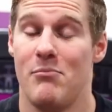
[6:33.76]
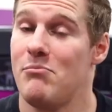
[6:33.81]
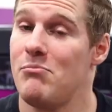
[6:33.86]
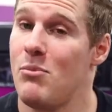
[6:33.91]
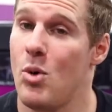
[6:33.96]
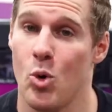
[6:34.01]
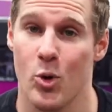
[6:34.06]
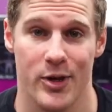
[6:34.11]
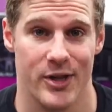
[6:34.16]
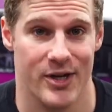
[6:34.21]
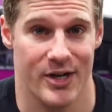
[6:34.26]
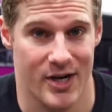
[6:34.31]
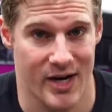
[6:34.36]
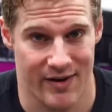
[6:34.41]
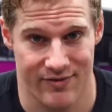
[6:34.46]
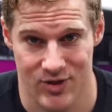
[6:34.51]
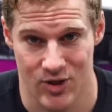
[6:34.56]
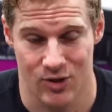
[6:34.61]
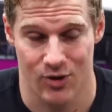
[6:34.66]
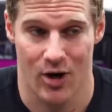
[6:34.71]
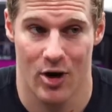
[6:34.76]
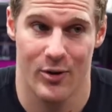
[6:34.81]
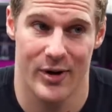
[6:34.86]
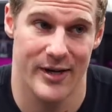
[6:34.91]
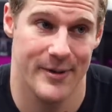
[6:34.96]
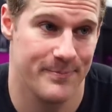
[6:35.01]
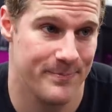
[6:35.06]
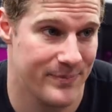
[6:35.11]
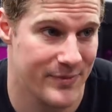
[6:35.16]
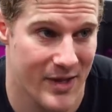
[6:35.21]
more than enough to grow
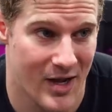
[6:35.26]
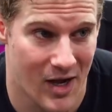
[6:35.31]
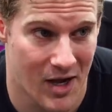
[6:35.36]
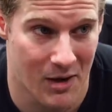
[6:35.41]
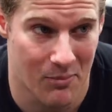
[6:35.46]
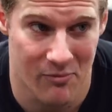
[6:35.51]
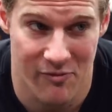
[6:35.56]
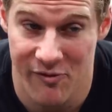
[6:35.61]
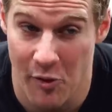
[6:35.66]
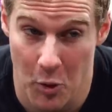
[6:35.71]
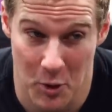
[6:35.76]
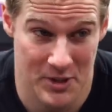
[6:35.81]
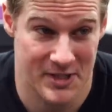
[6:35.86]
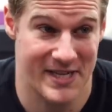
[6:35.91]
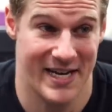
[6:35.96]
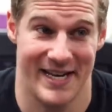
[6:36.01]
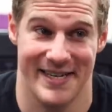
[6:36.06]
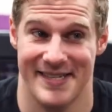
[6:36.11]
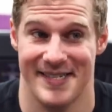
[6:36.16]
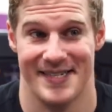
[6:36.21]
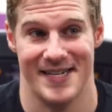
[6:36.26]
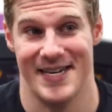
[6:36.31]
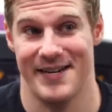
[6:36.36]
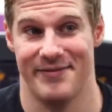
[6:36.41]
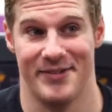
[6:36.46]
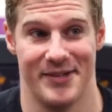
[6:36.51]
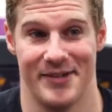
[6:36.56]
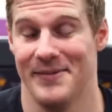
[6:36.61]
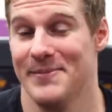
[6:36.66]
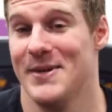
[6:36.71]
it. Four sets
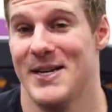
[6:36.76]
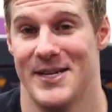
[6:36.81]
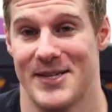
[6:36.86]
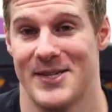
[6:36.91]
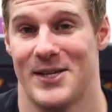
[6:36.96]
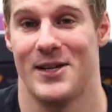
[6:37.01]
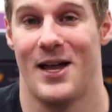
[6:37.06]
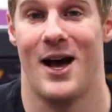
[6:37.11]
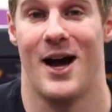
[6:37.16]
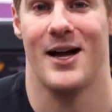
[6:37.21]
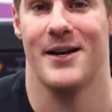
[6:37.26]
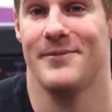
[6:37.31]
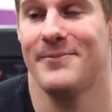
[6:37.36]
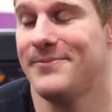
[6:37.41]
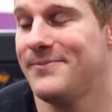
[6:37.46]
even is a lot.